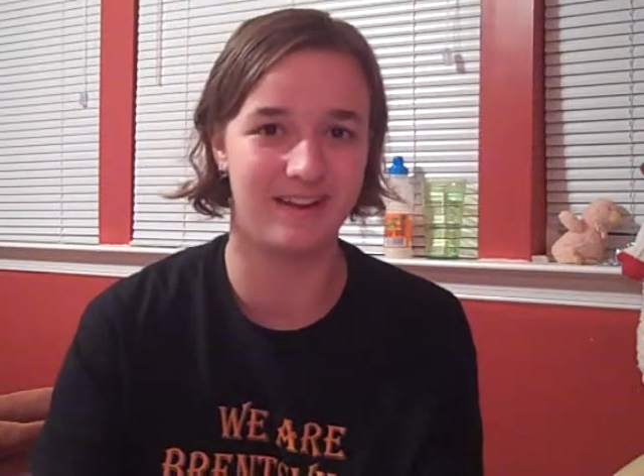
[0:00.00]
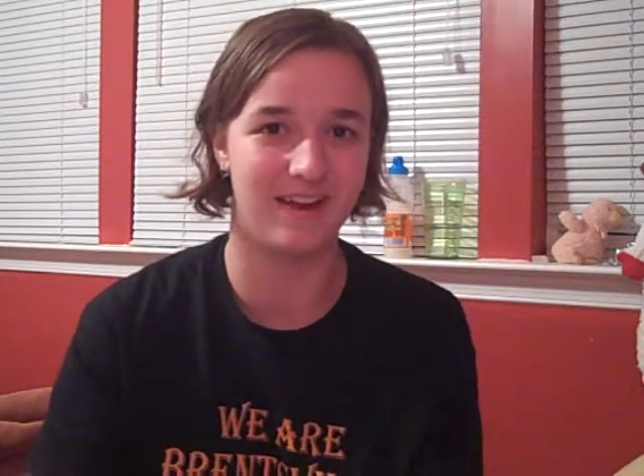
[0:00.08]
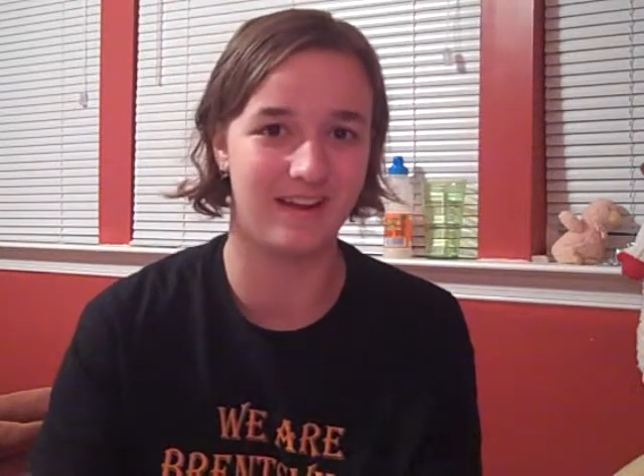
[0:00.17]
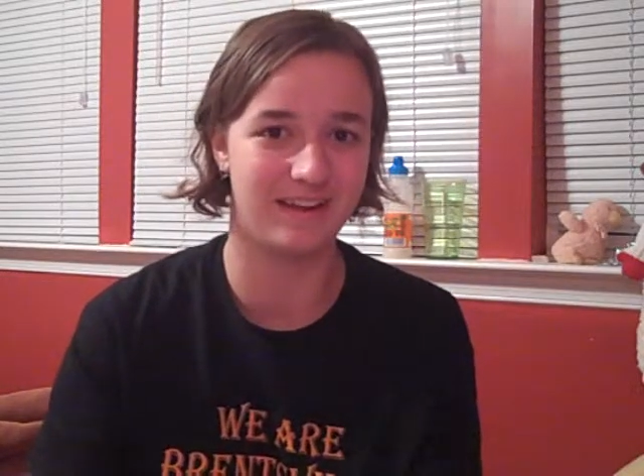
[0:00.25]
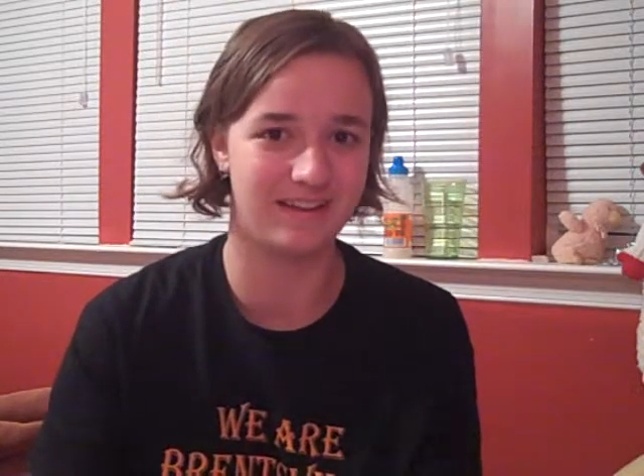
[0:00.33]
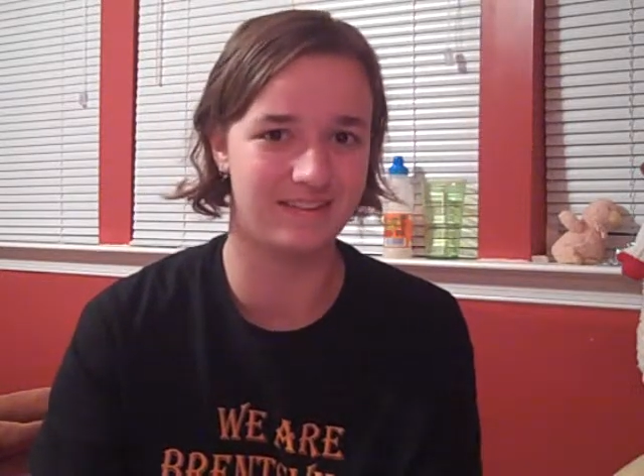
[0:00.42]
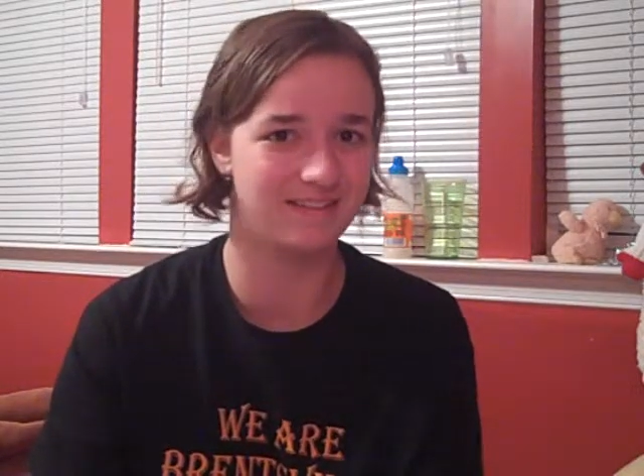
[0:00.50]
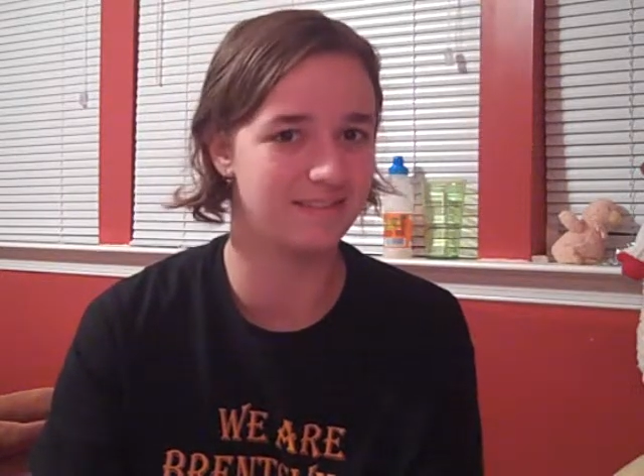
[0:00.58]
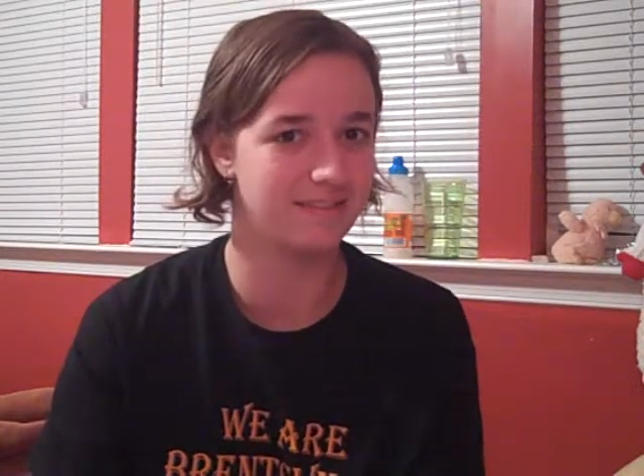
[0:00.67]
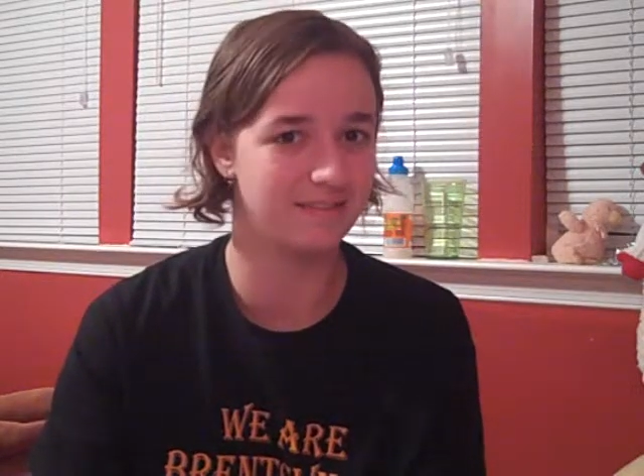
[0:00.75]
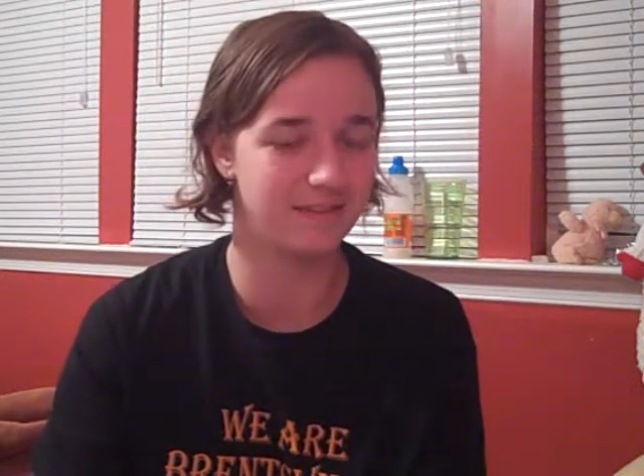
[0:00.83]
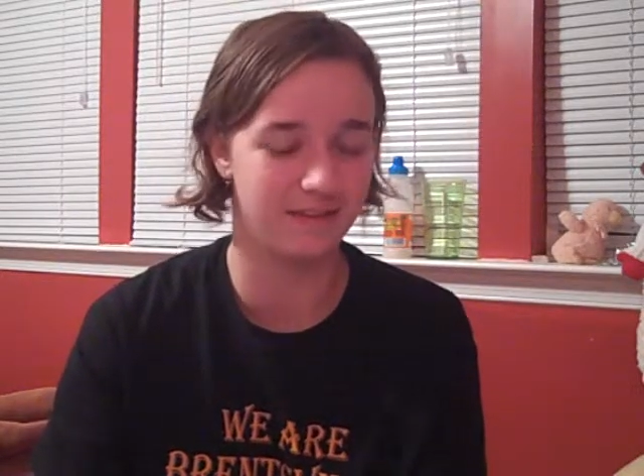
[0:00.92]

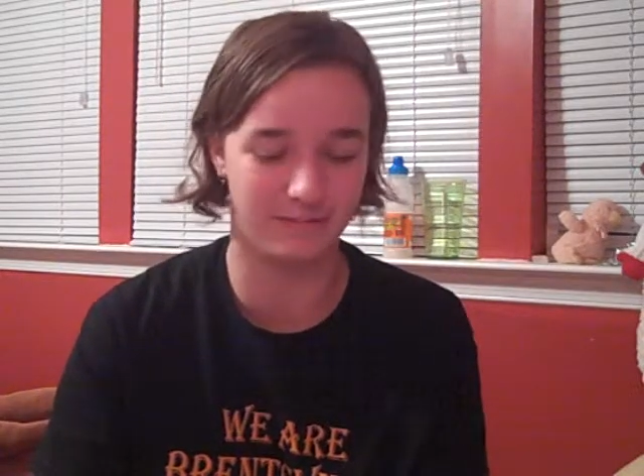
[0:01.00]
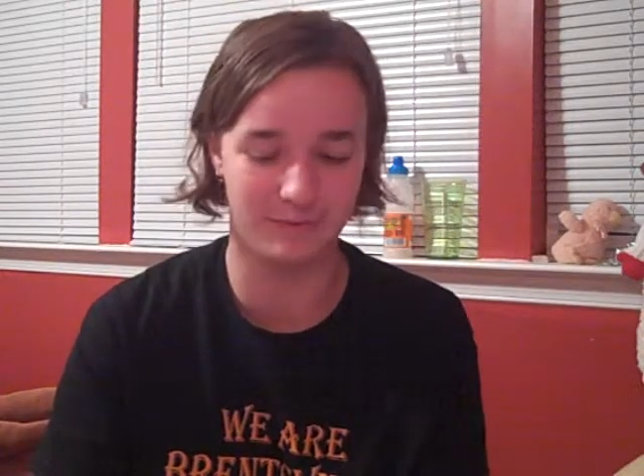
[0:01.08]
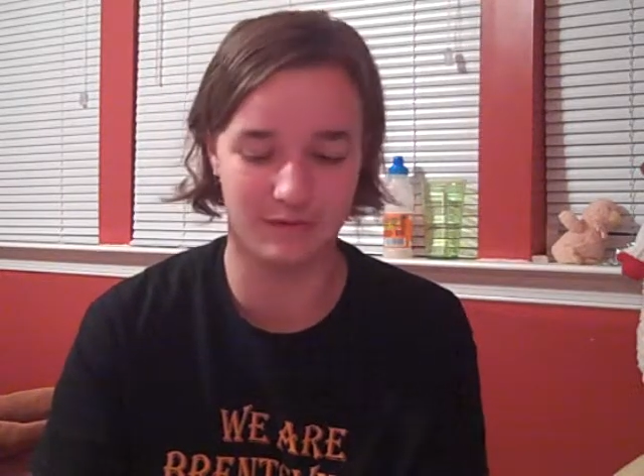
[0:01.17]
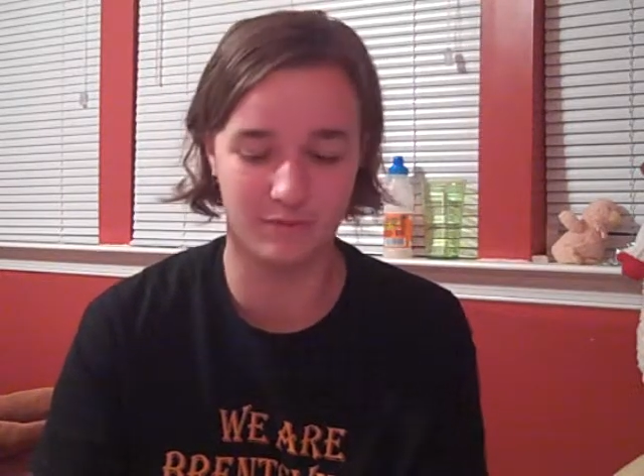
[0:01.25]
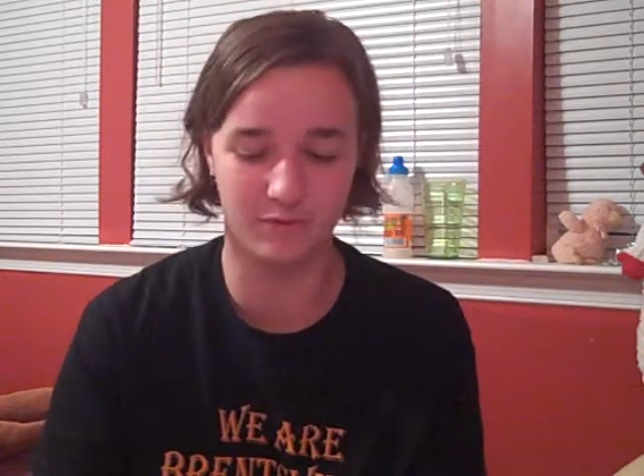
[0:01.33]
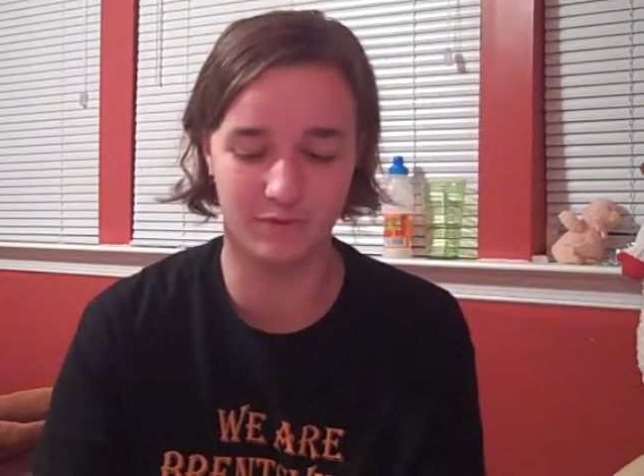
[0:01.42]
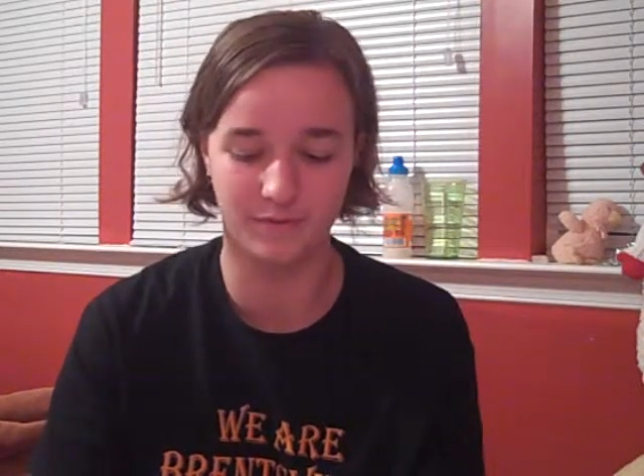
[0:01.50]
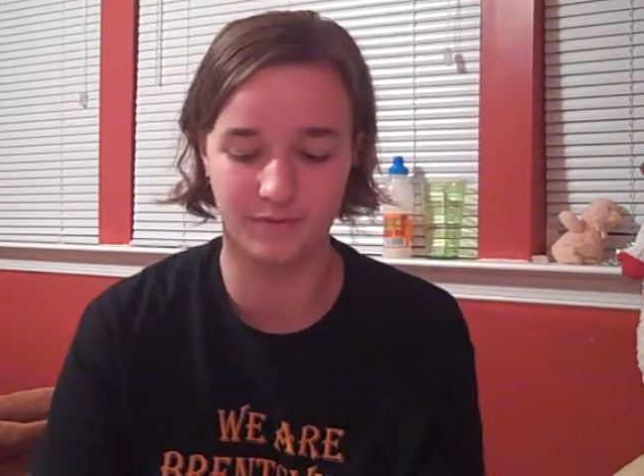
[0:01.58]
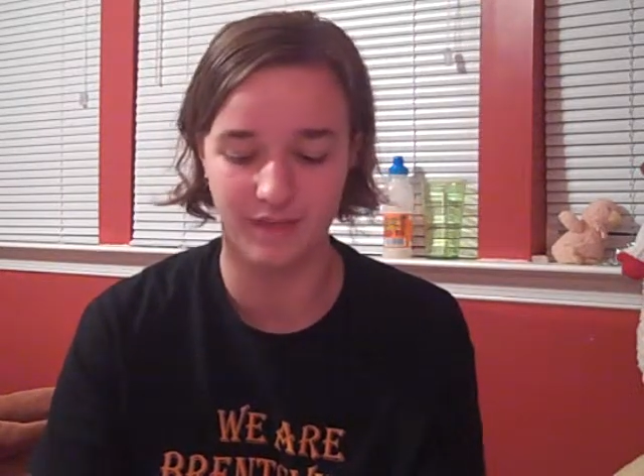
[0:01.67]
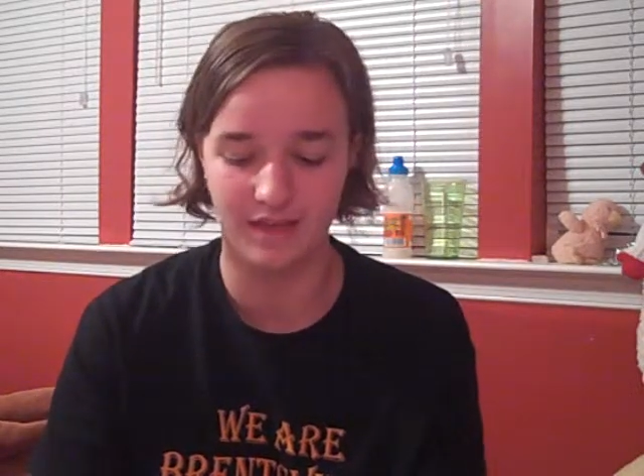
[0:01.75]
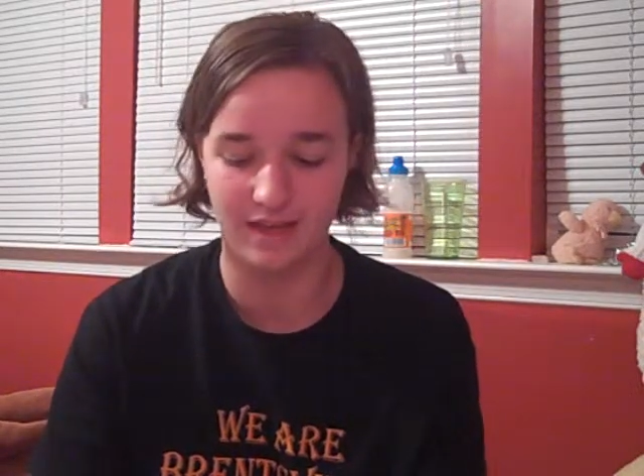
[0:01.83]
nice to people.